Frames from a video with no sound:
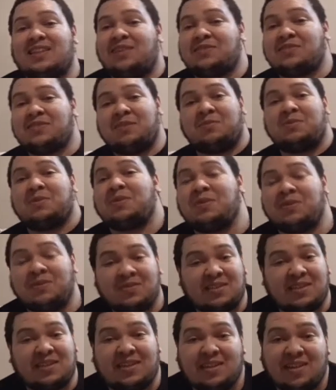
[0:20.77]
I was able to go
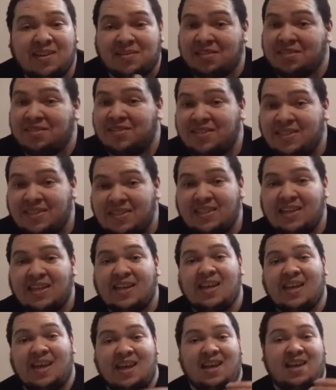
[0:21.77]
see it early.
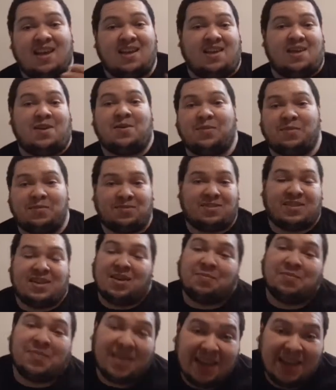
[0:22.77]
I was
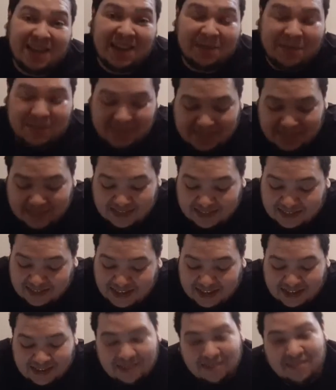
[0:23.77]
like, man, I'm going to see this
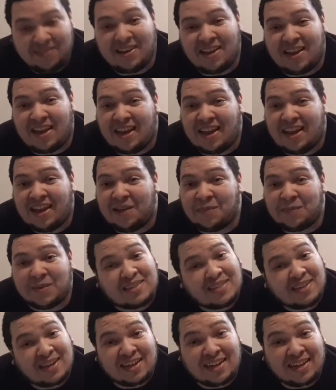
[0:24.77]
Dead Don't Die. I'm going
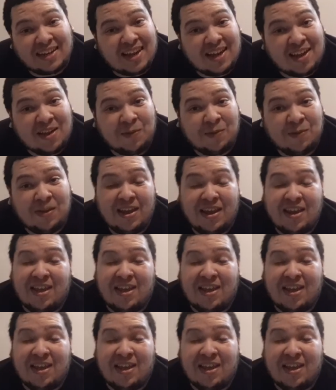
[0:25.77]
to check it out.